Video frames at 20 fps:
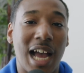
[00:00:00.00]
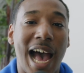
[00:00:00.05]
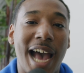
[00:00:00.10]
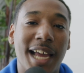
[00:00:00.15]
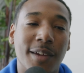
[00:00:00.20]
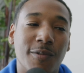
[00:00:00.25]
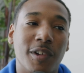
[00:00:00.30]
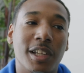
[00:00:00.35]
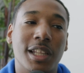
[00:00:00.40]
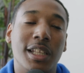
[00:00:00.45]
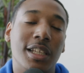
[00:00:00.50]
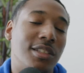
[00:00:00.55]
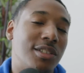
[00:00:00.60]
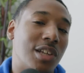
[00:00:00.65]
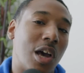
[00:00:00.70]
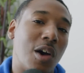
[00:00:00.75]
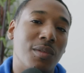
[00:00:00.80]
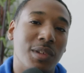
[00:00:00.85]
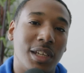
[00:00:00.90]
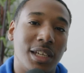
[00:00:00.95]
I really
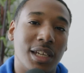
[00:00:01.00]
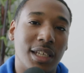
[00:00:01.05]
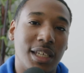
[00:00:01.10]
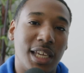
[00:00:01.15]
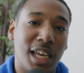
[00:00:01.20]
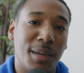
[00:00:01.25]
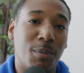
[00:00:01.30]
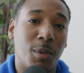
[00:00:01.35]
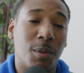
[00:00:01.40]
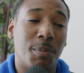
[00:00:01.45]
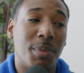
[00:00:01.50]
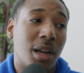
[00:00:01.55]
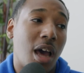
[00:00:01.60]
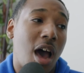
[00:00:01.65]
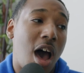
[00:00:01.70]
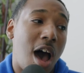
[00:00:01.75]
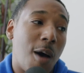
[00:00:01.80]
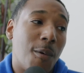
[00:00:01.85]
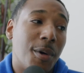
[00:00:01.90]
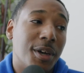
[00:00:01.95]
don't need a gimbal, but I
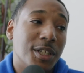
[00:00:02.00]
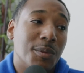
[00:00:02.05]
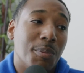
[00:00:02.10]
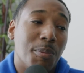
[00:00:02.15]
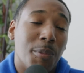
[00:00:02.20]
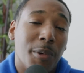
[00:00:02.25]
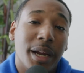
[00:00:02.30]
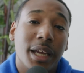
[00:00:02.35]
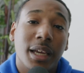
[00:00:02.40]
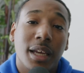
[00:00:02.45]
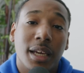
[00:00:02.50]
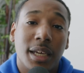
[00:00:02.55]
always bring a